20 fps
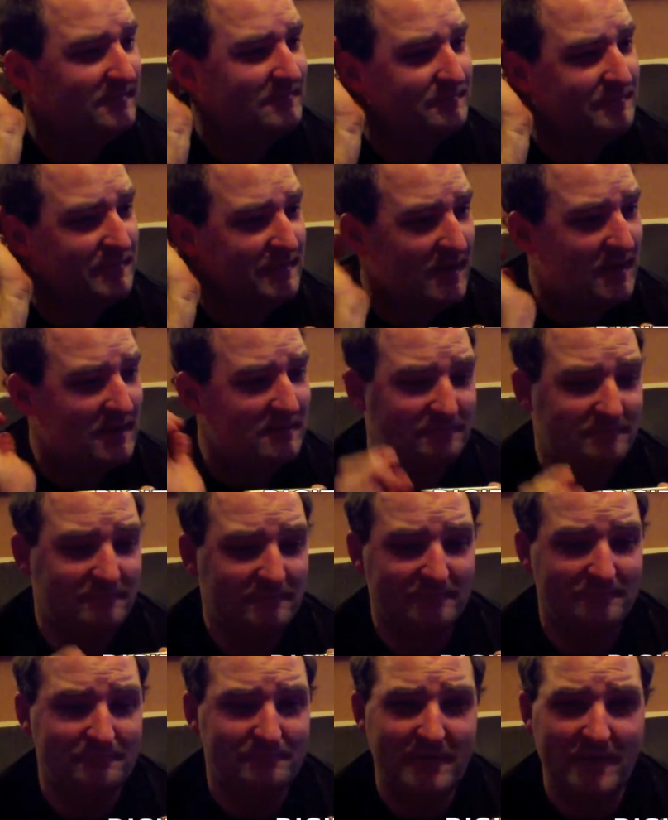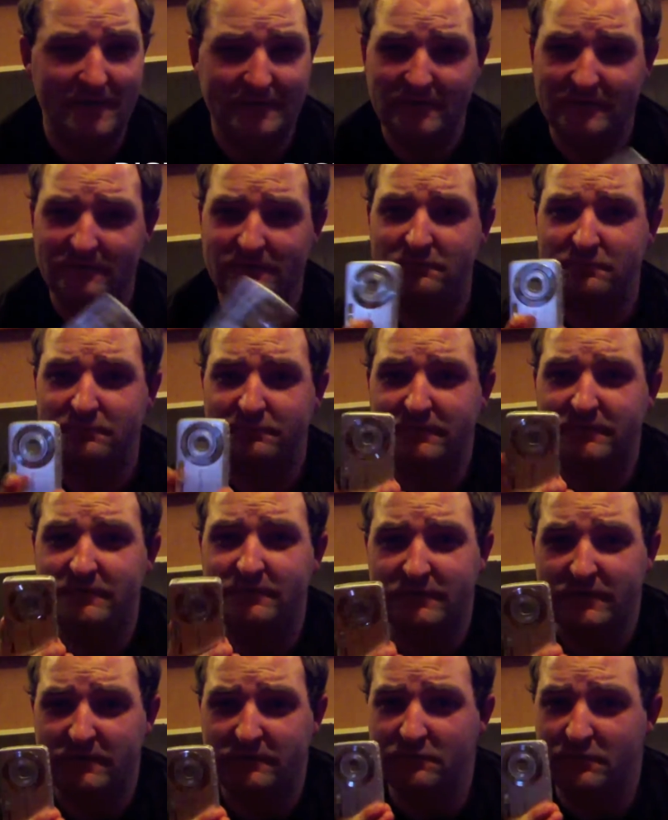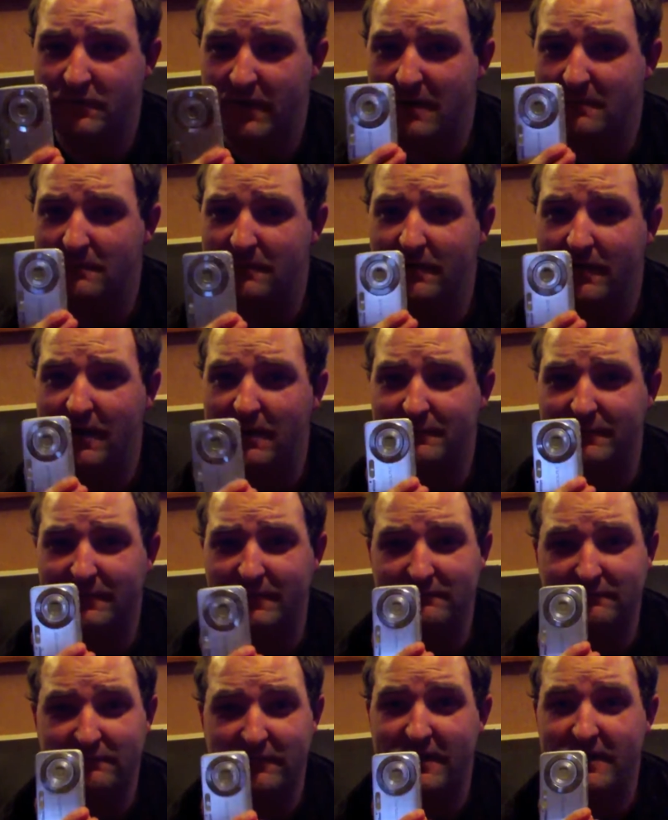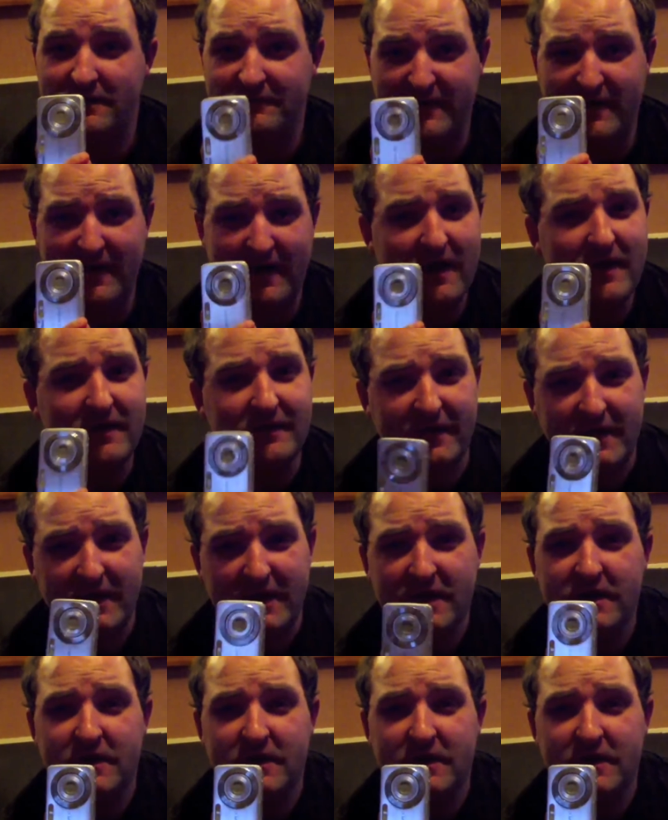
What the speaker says: But yeah, digital camera comes in very, very handy.